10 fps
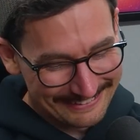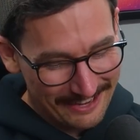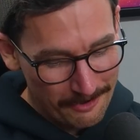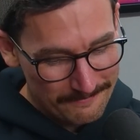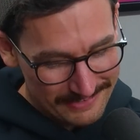
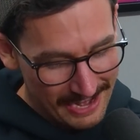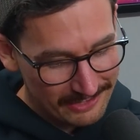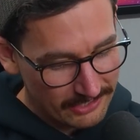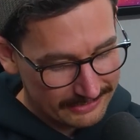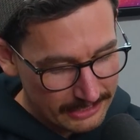
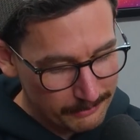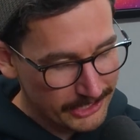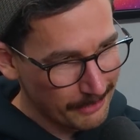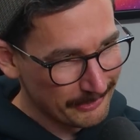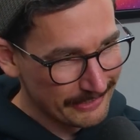it's like
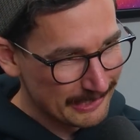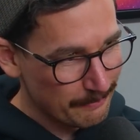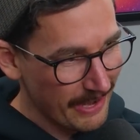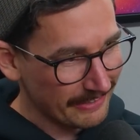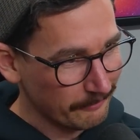WWE
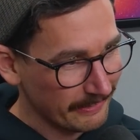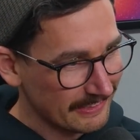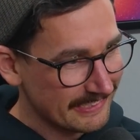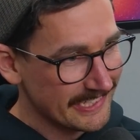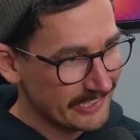spec with a
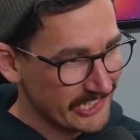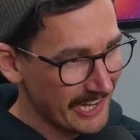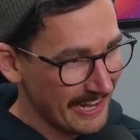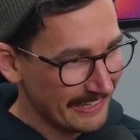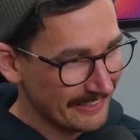steel
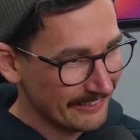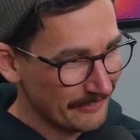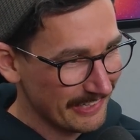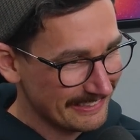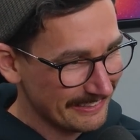chair. You can
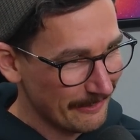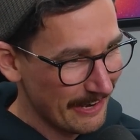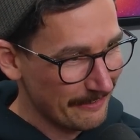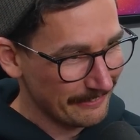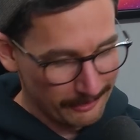almost get
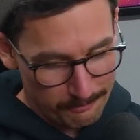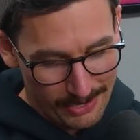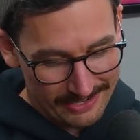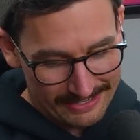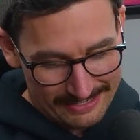away with it.
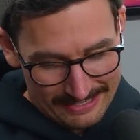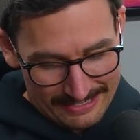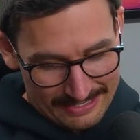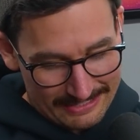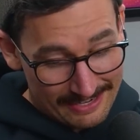But
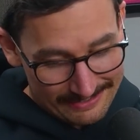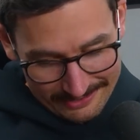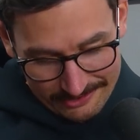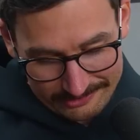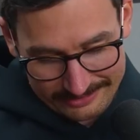yeah, they
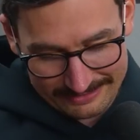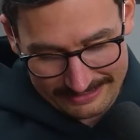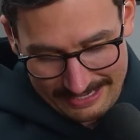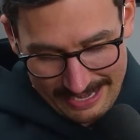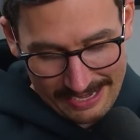called it.
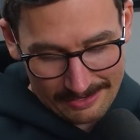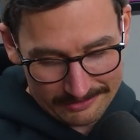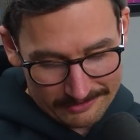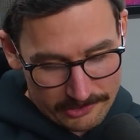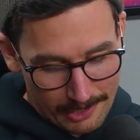
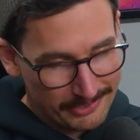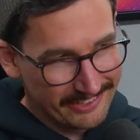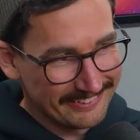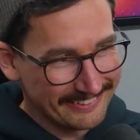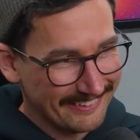Shepherding on the